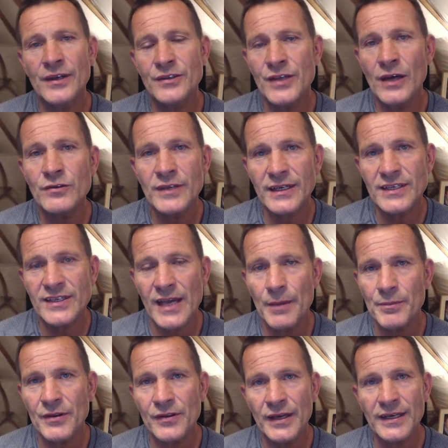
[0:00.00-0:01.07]
don't
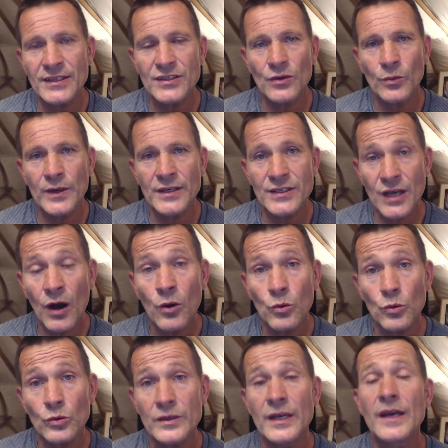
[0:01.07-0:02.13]
accept things that we're
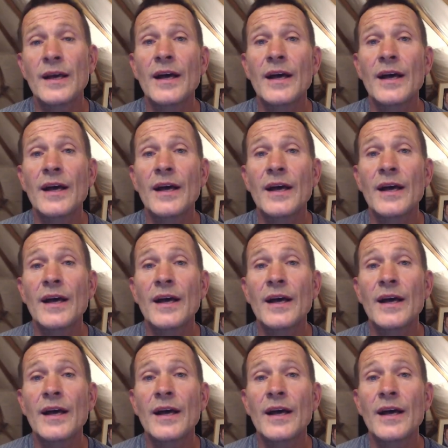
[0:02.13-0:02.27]
told